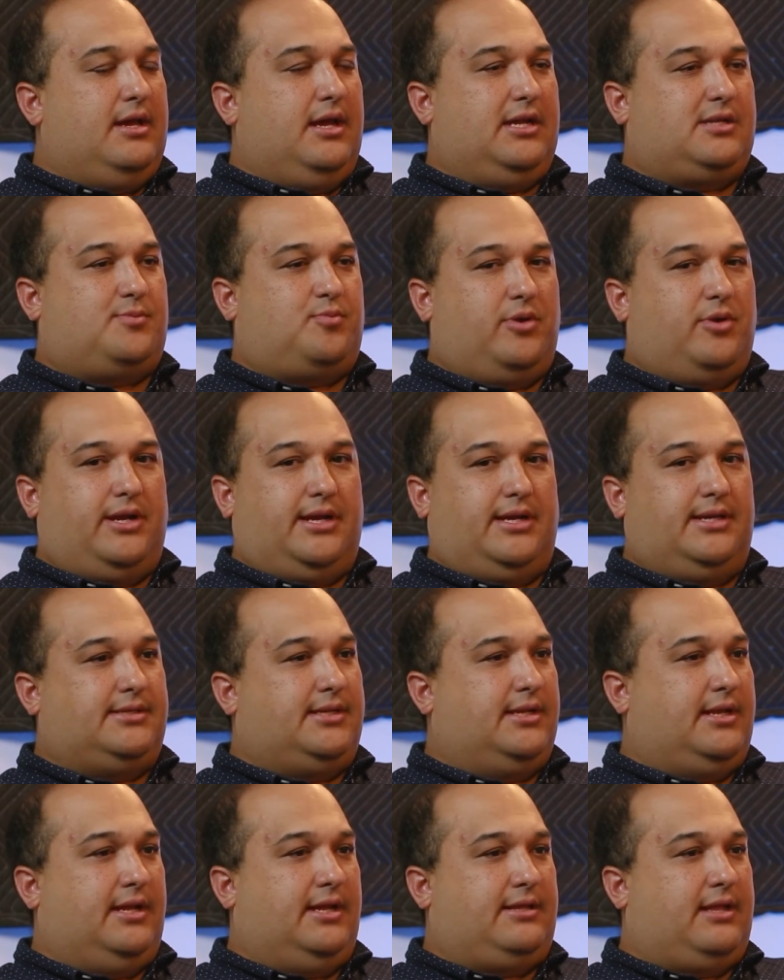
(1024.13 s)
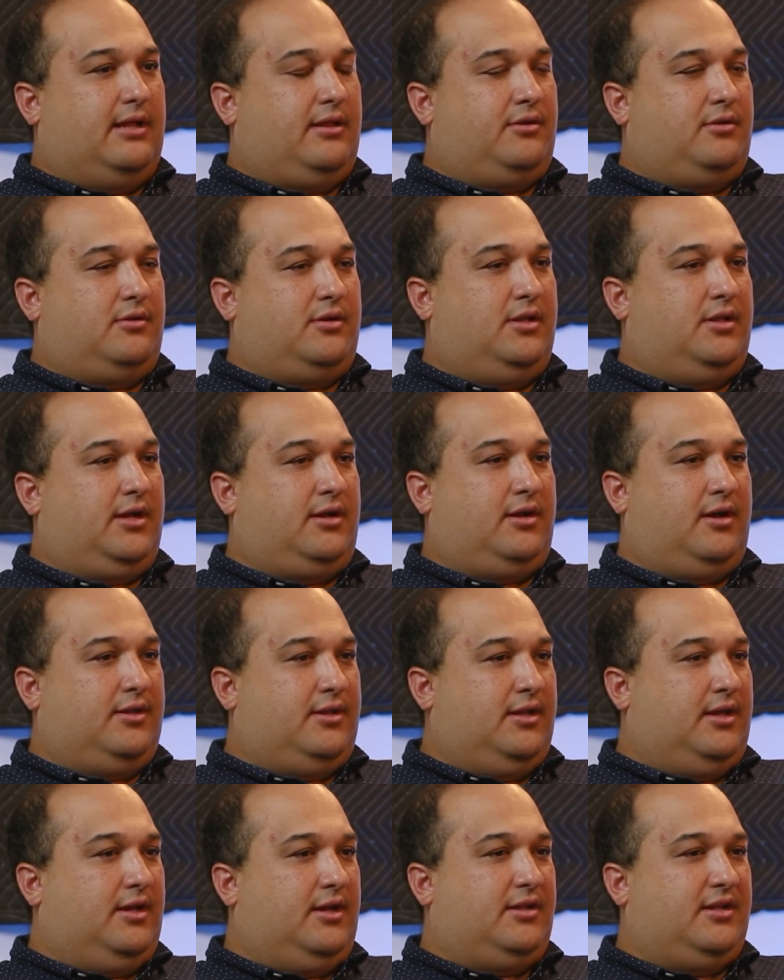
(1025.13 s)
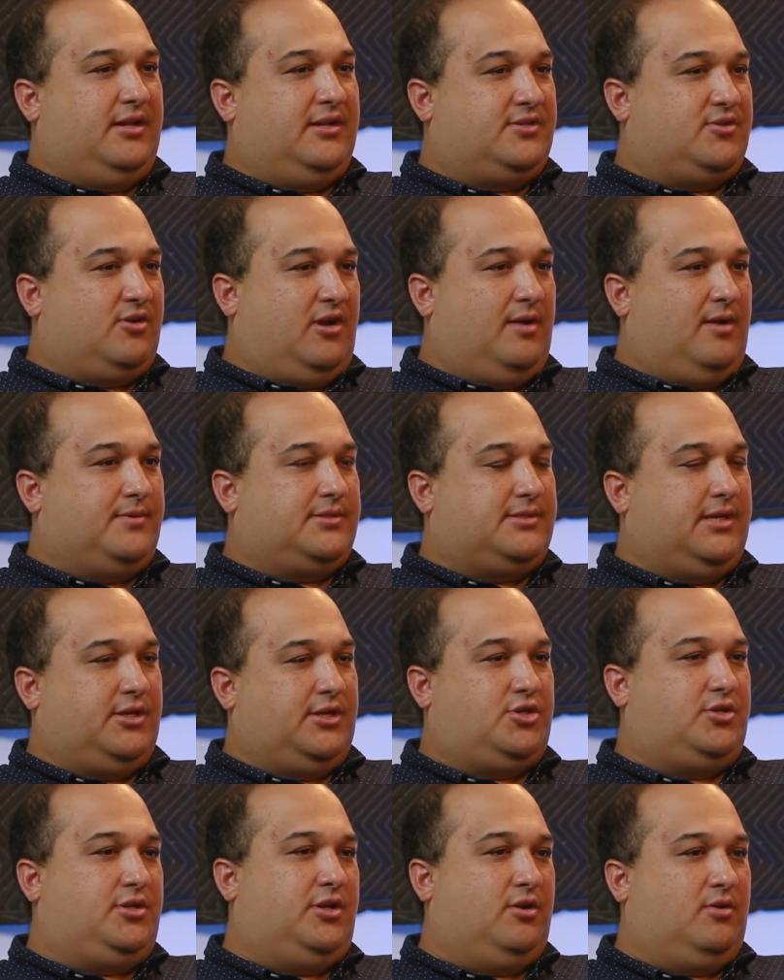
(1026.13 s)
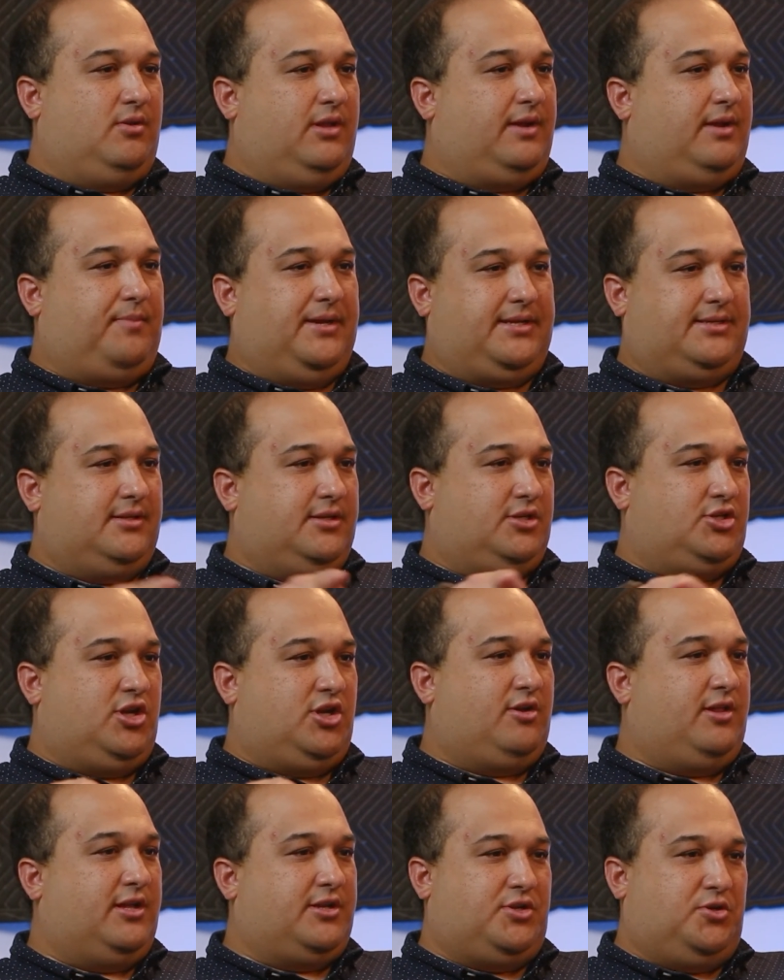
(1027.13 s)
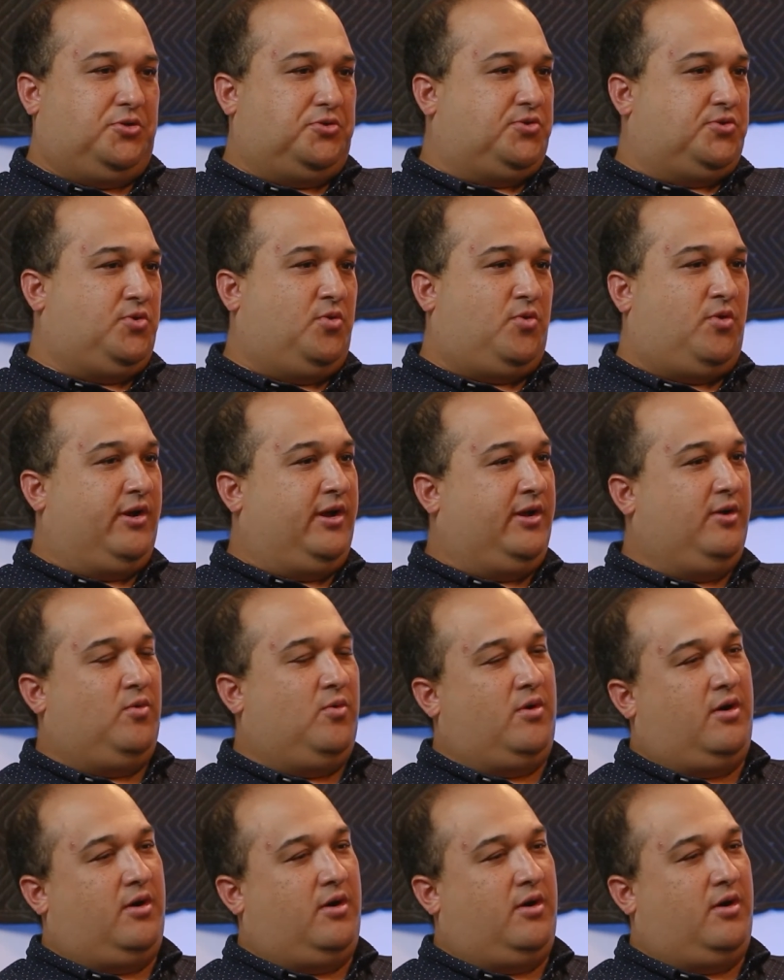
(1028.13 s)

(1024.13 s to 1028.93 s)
it's pretty easy to hit that little click on the, the Instagram and say, you know, like basically share that to your story mm-hmm.